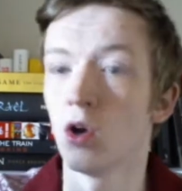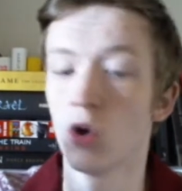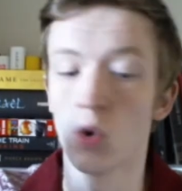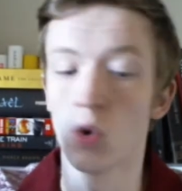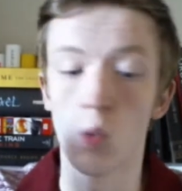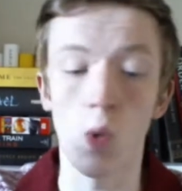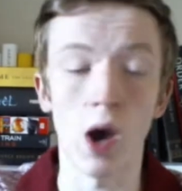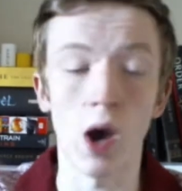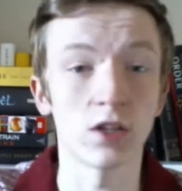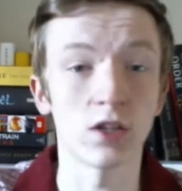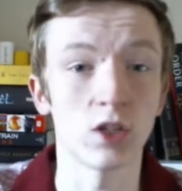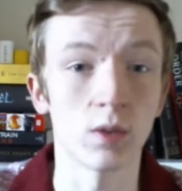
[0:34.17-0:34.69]

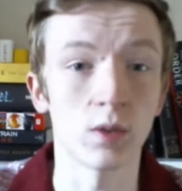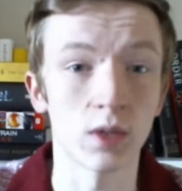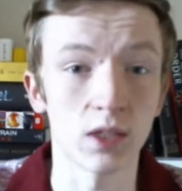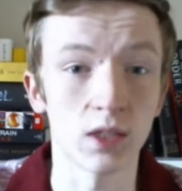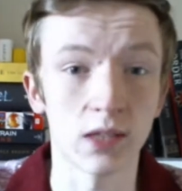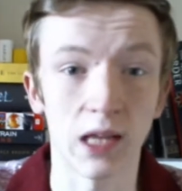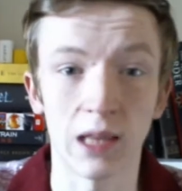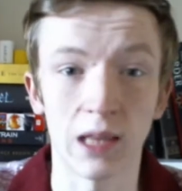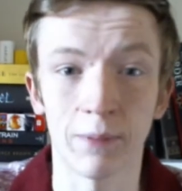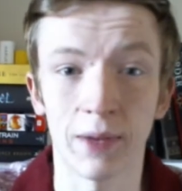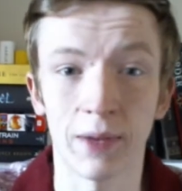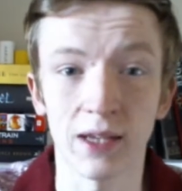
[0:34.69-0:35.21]
what I do on a
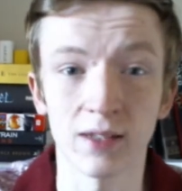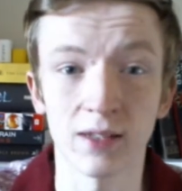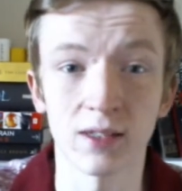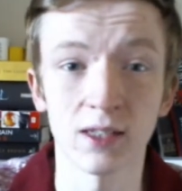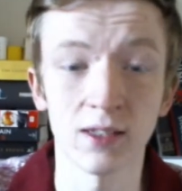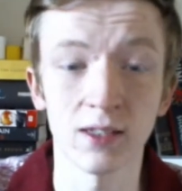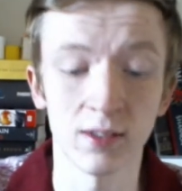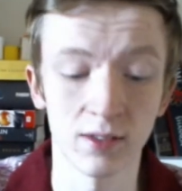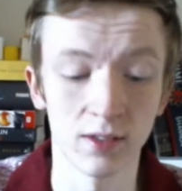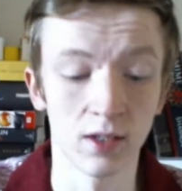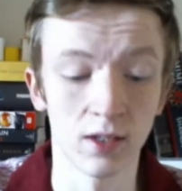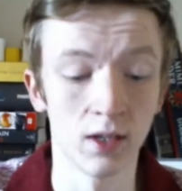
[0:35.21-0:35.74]
daily
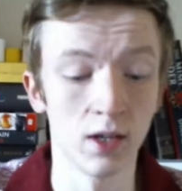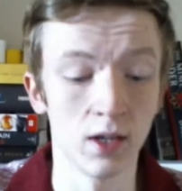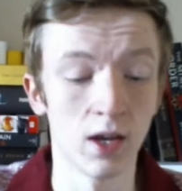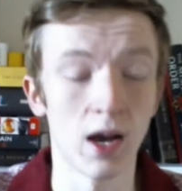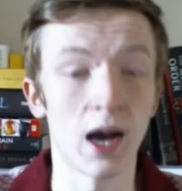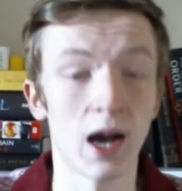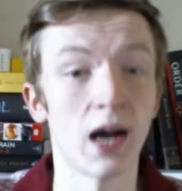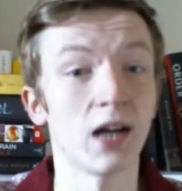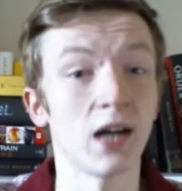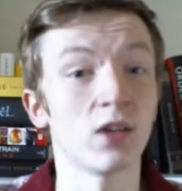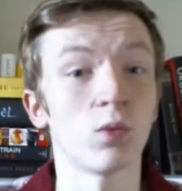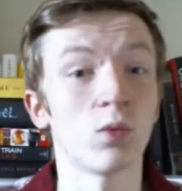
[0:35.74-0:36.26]
basis,
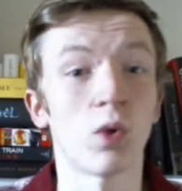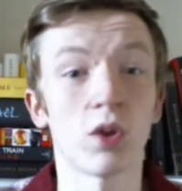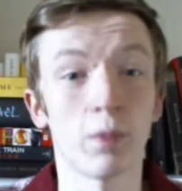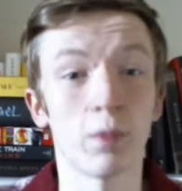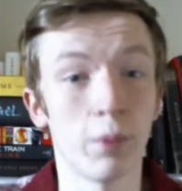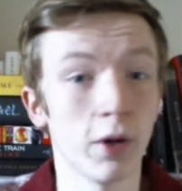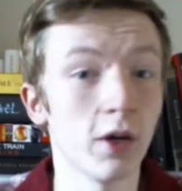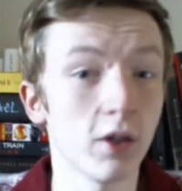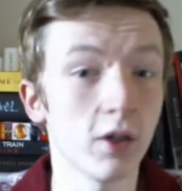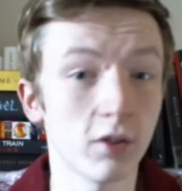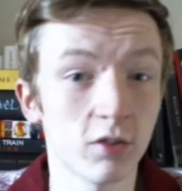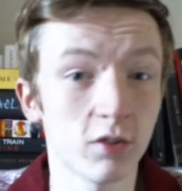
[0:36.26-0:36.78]
and what the
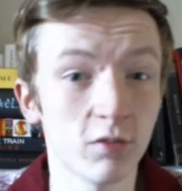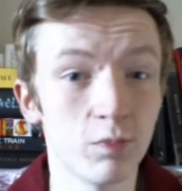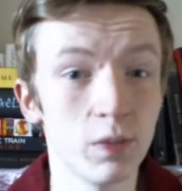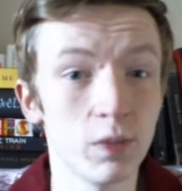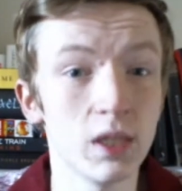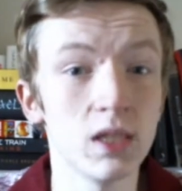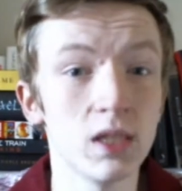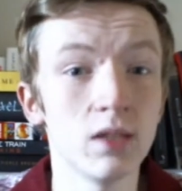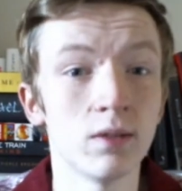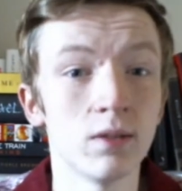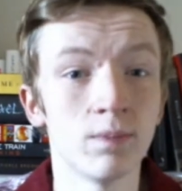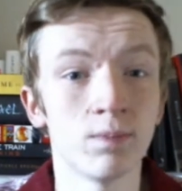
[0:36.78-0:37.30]
perks have
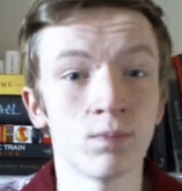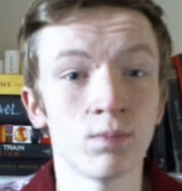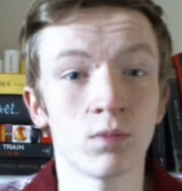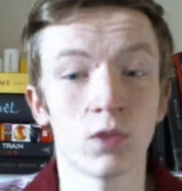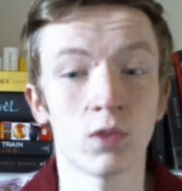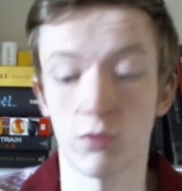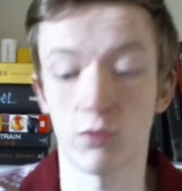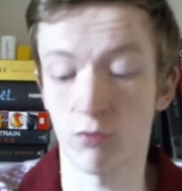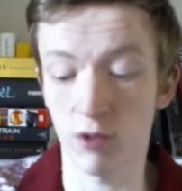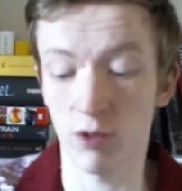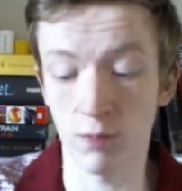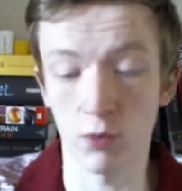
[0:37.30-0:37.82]
been, the
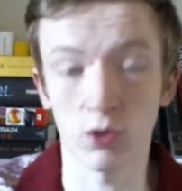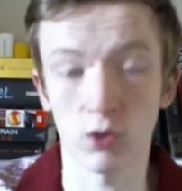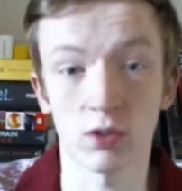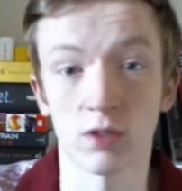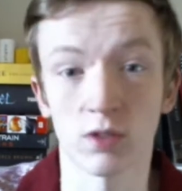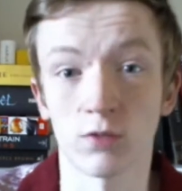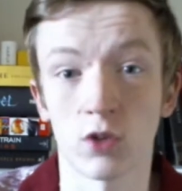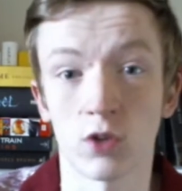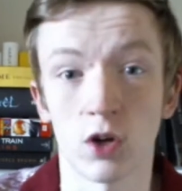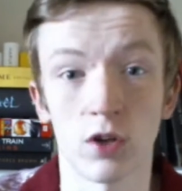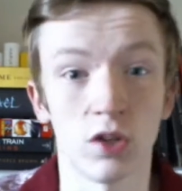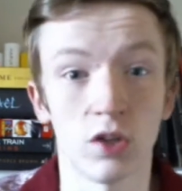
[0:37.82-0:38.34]
free books
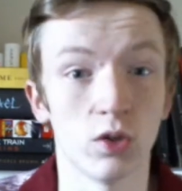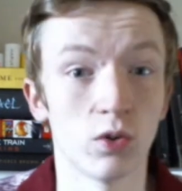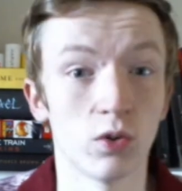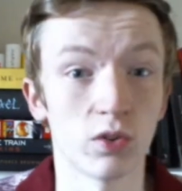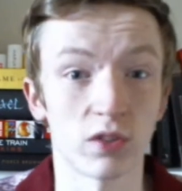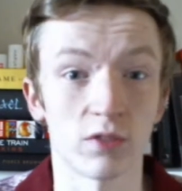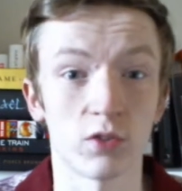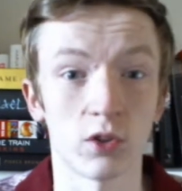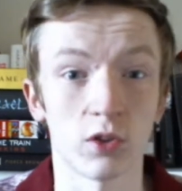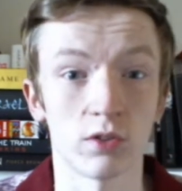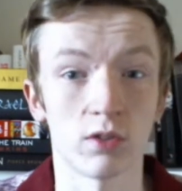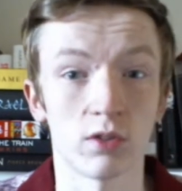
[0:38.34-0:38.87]
I've got, the authors
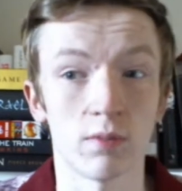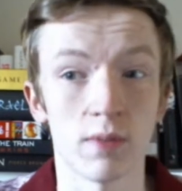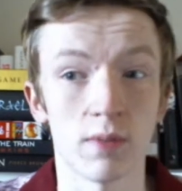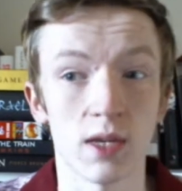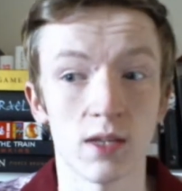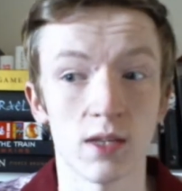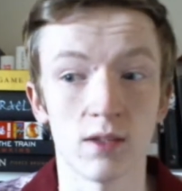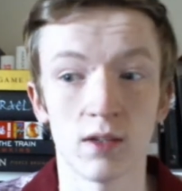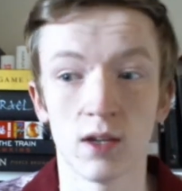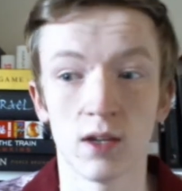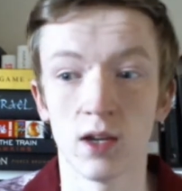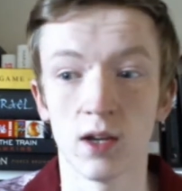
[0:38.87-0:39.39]
I've got to
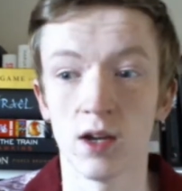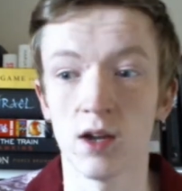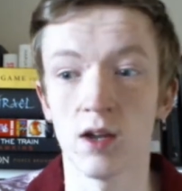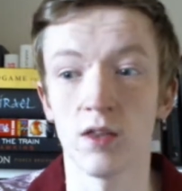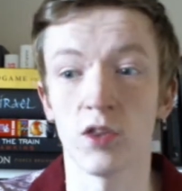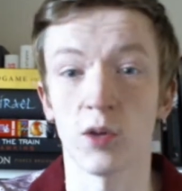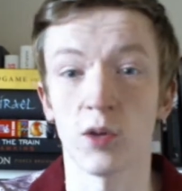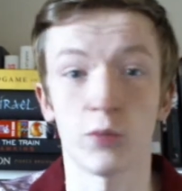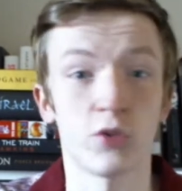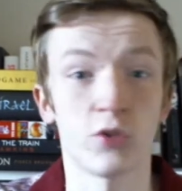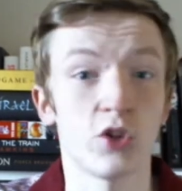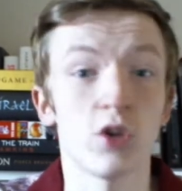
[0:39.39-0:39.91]
meet,
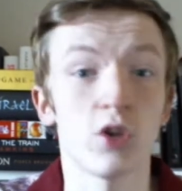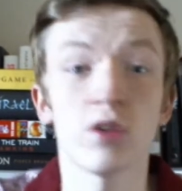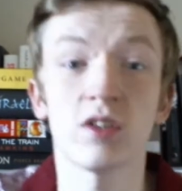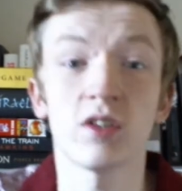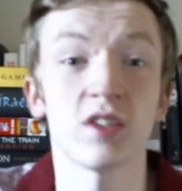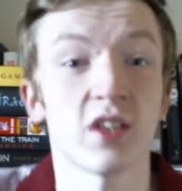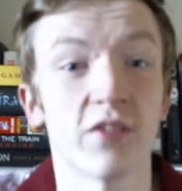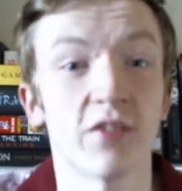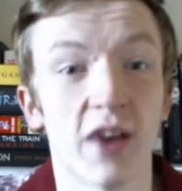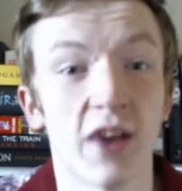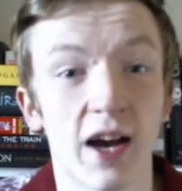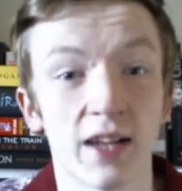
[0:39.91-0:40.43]
the opportunities
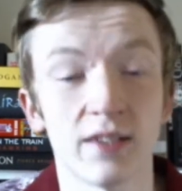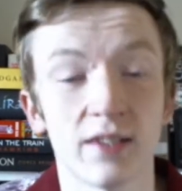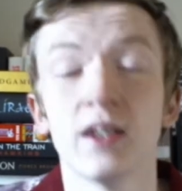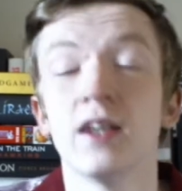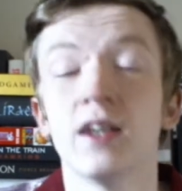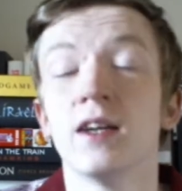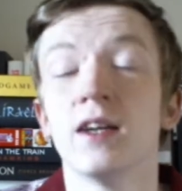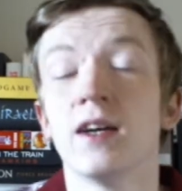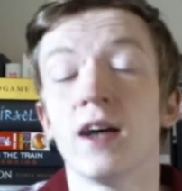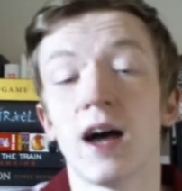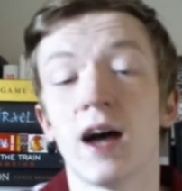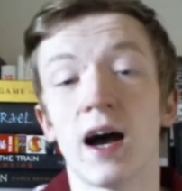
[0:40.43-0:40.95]
I've had,
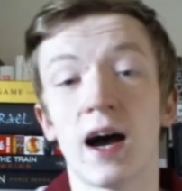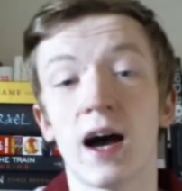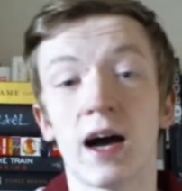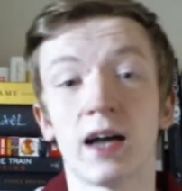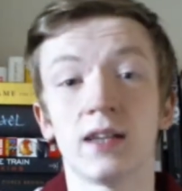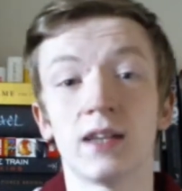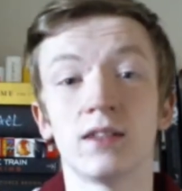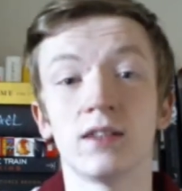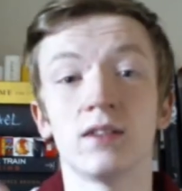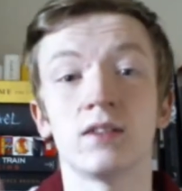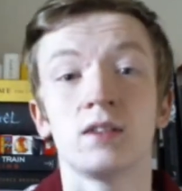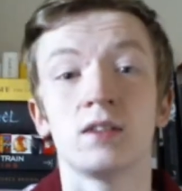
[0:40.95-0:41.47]

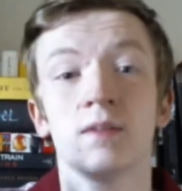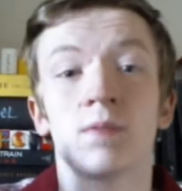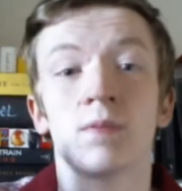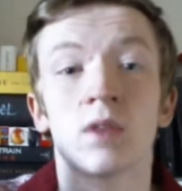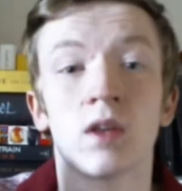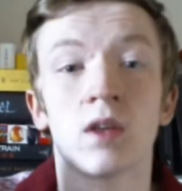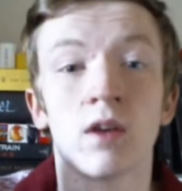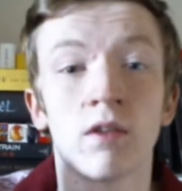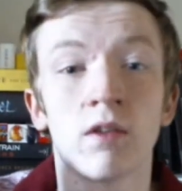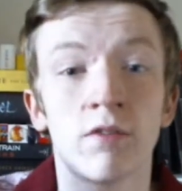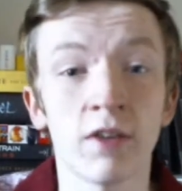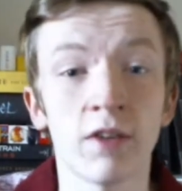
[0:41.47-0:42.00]
and
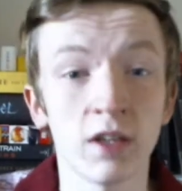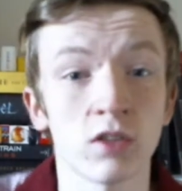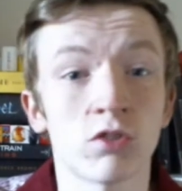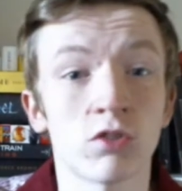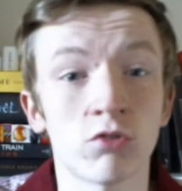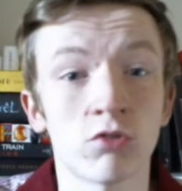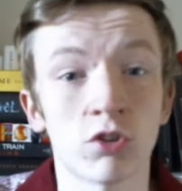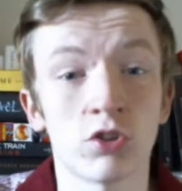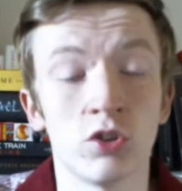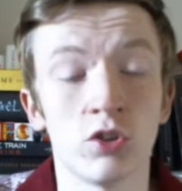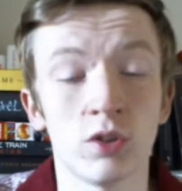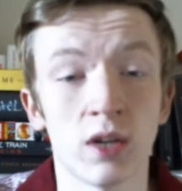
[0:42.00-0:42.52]
fingers
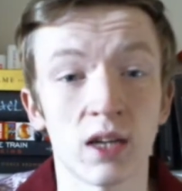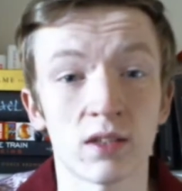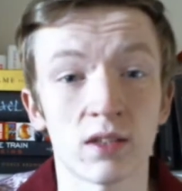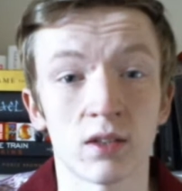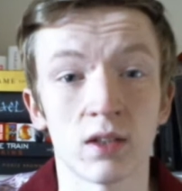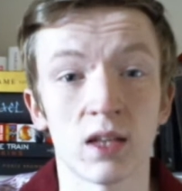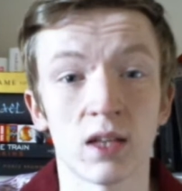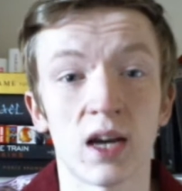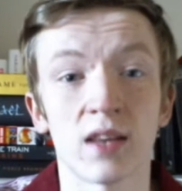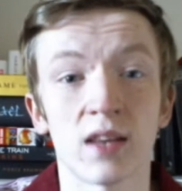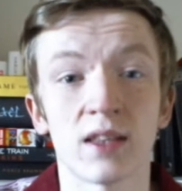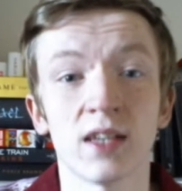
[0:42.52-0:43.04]
crossed you guys will
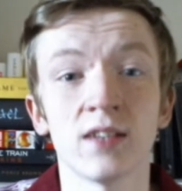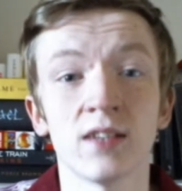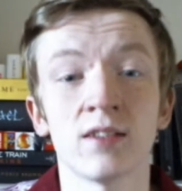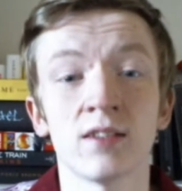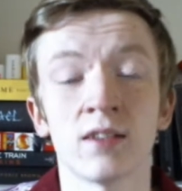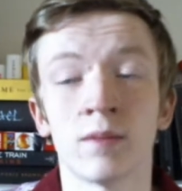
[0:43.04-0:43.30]
like this.